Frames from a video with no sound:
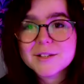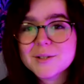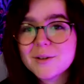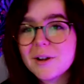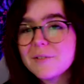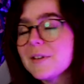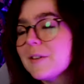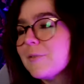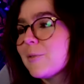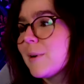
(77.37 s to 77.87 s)
So
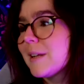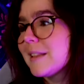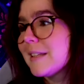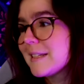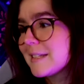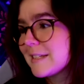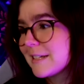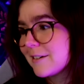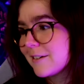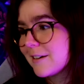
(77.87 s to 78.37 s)
I've never read
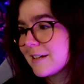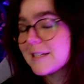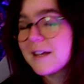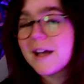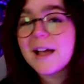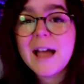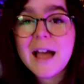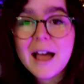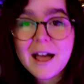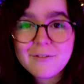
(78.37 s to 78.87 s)
this series.
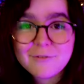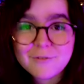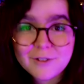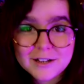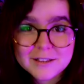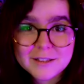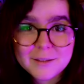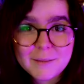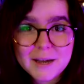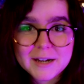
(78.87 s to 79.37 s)
I have
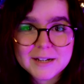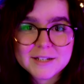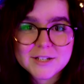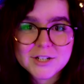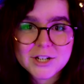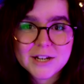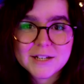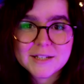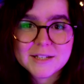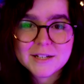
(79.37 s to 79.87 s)
read the Magnus
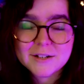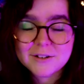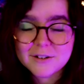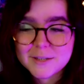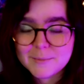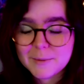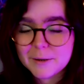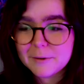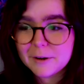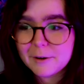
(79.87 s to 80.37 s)
Chase
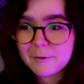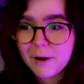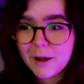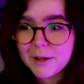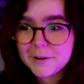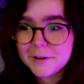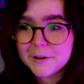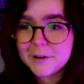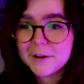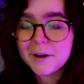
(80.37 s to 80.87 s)
series by Rick
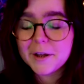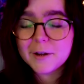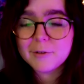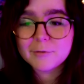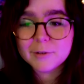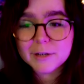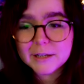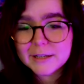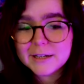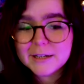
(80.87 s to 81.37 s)
Riordan, and I
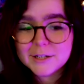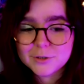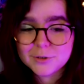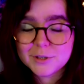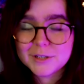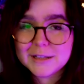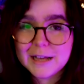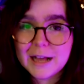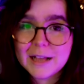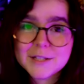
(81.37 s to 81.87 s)
really
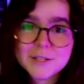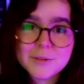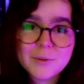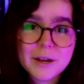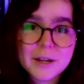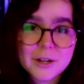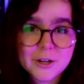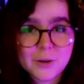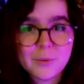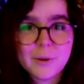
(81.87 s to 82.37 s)
enjoyed that. So
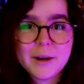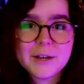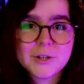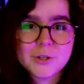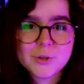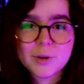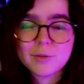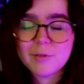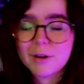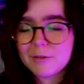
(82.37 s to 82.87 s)
I know I
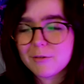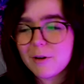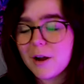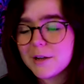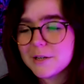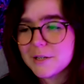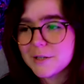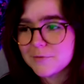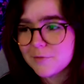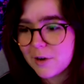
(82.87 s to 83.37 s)
enjoy Rick
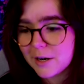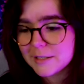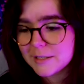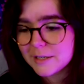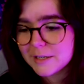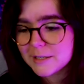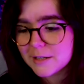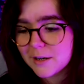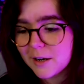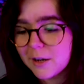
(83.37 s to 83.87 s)
Riordan's
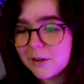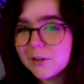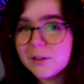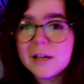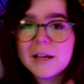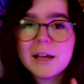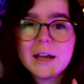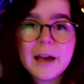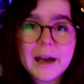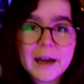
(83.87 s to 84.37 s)
writing style.
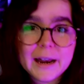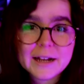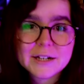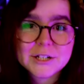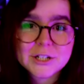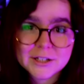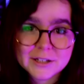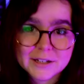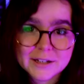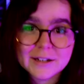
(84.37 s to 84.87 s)
And
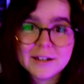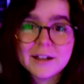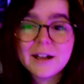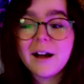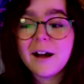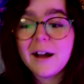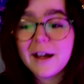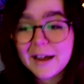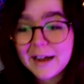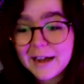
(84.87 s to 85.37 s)
actually,
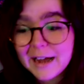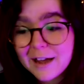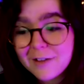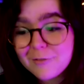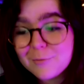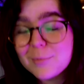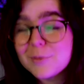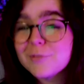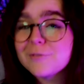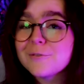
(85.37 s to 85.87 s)
I
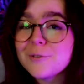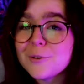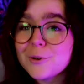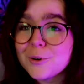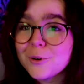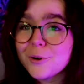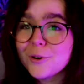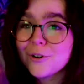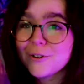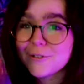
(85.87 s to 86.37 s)
have
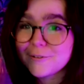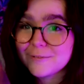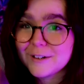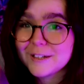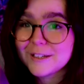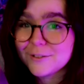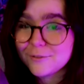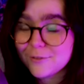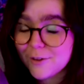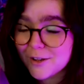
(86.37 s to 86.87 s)
before
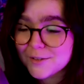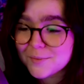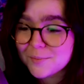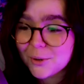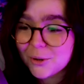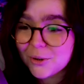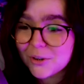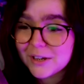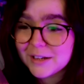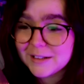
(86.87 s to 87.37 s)
read the first
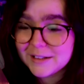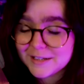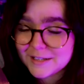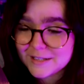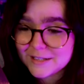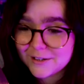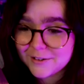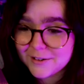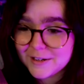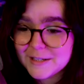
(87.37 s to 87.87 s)
book in this
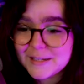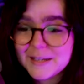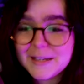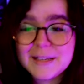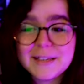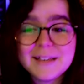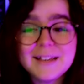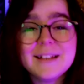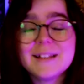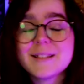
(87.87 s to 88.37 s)
series
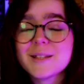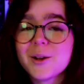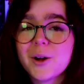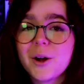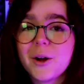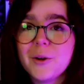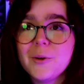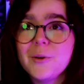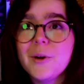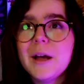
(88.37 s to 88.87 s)
years
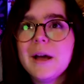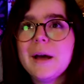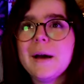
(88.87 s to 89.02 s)
ago.